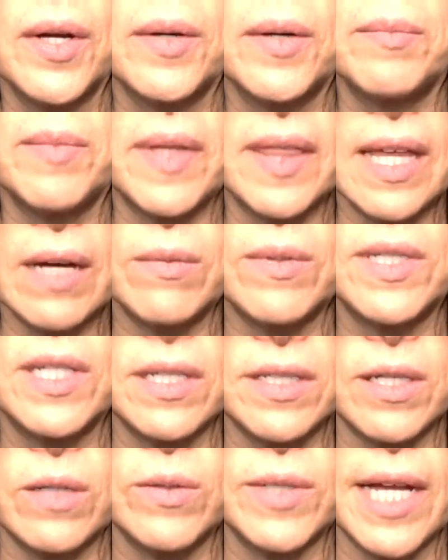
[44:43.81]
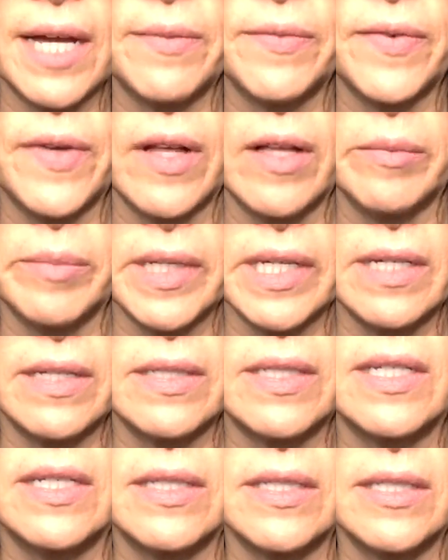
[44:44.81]
but that was his own damn fault because
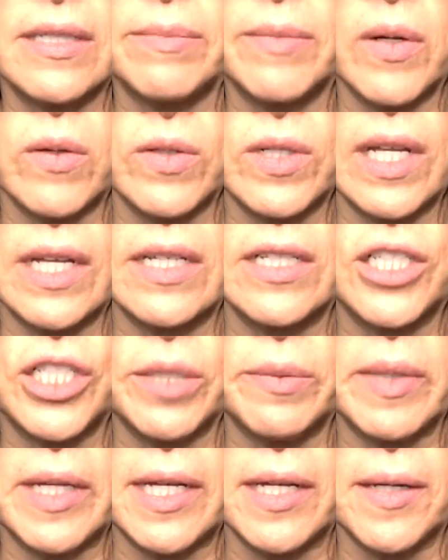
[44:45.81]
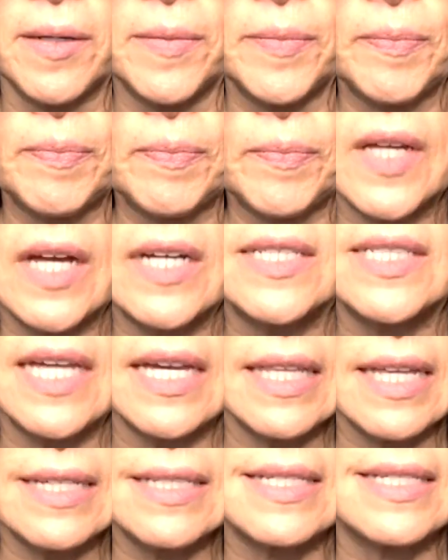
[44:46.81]
he smoked like a chimney. I say
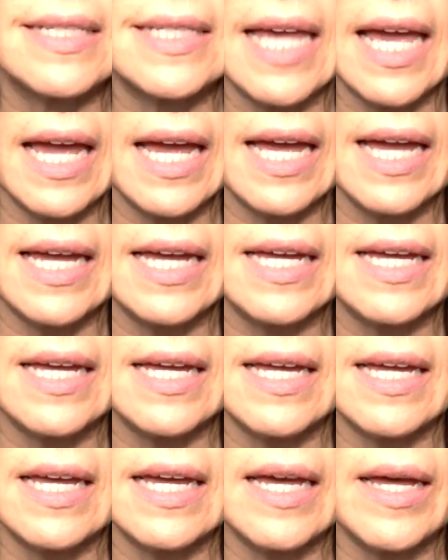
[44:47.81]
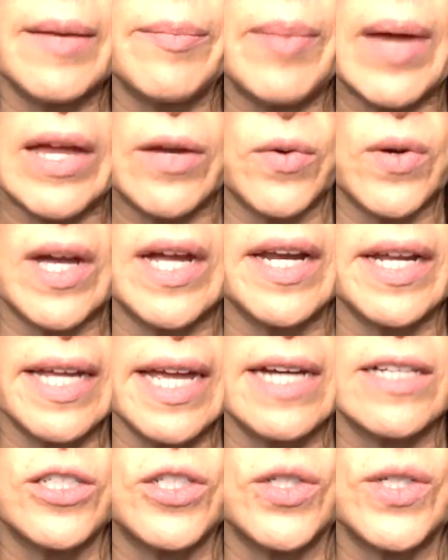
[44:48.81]
that to say pancreatic
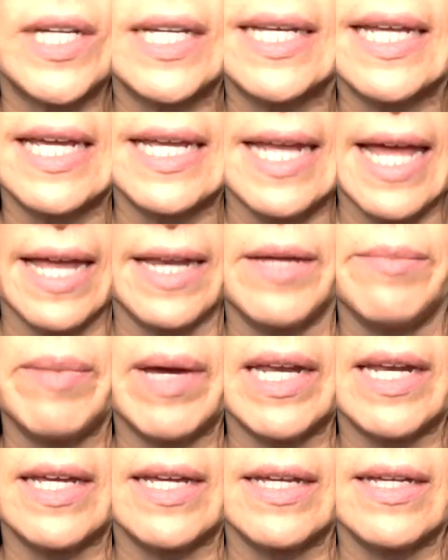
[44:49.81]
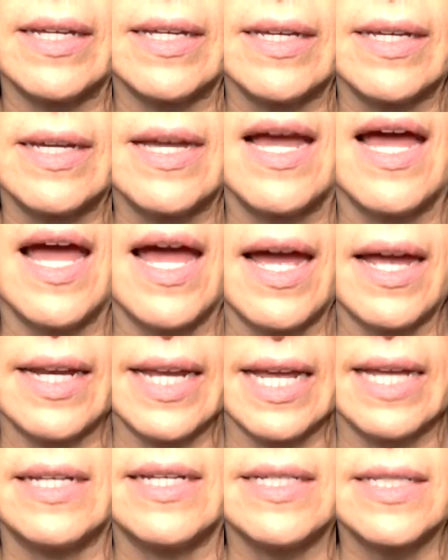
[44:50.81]
cancer can hit anybody at
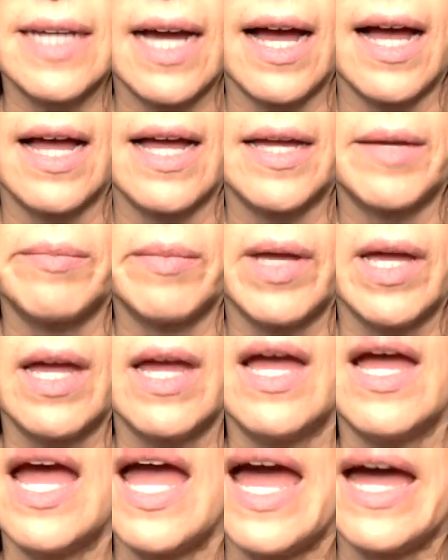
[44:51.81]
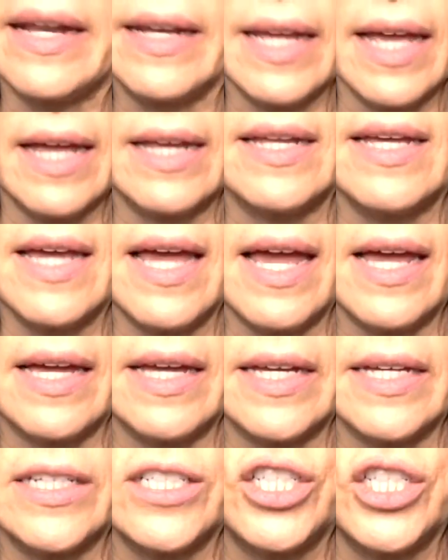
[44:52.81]
any time, at any
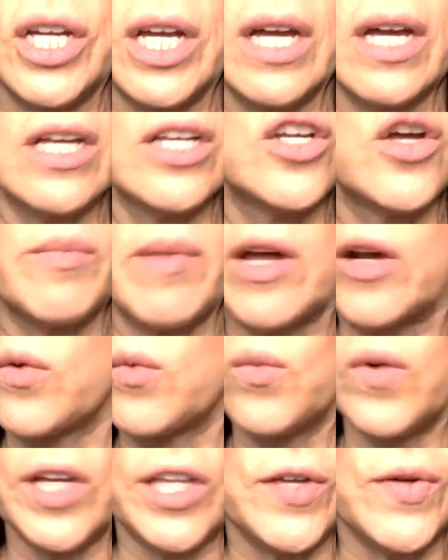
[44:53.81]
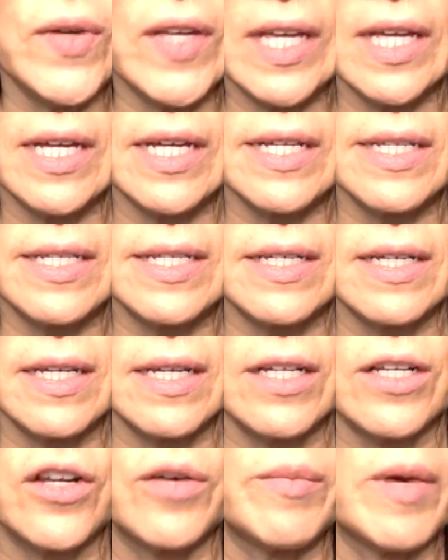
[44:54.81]
age, no matter what you eat,
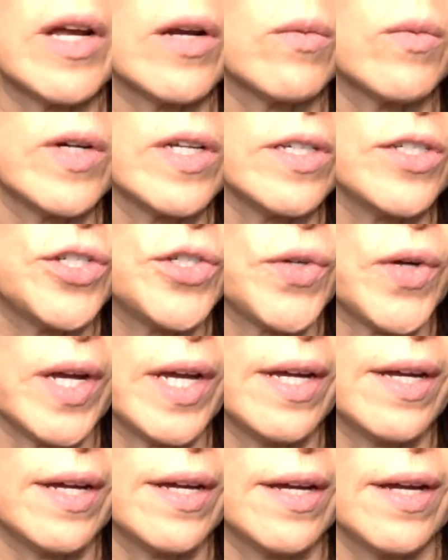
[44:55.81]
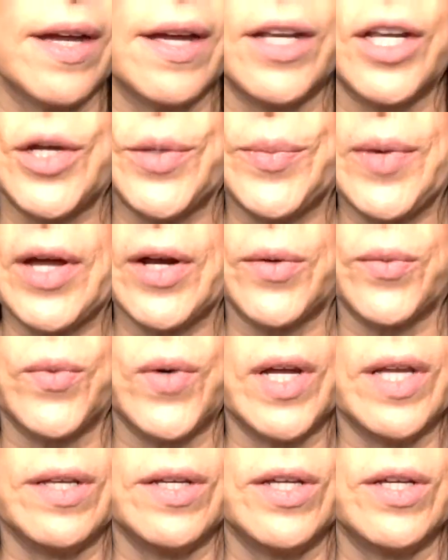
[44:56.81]
no matter what you drink, no matter
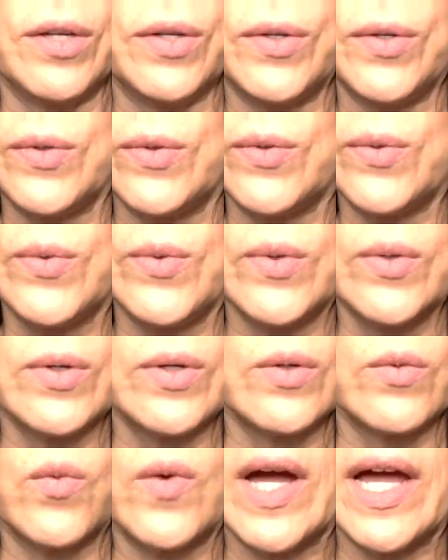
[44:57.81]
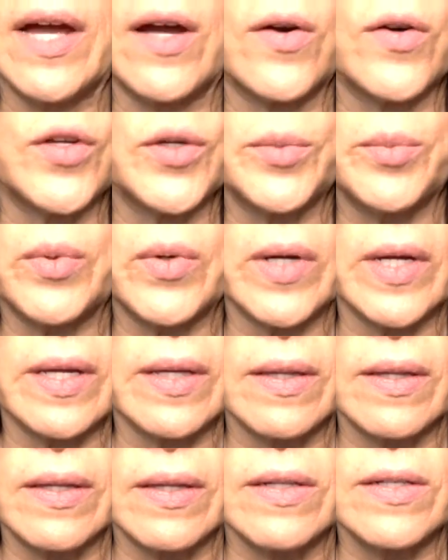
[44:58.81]
what you what air you
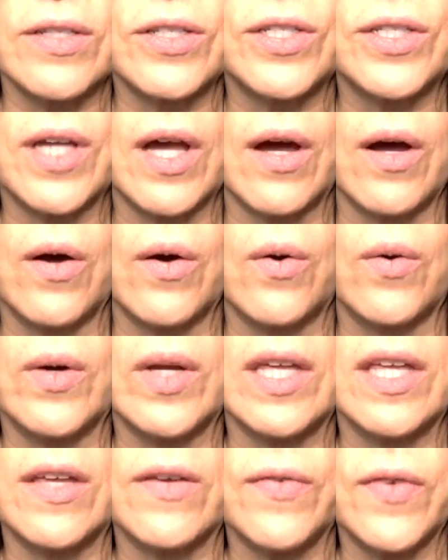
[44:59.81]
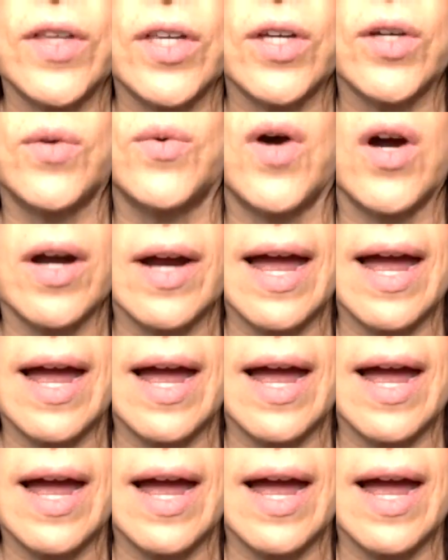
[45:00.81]
breathe. So if you are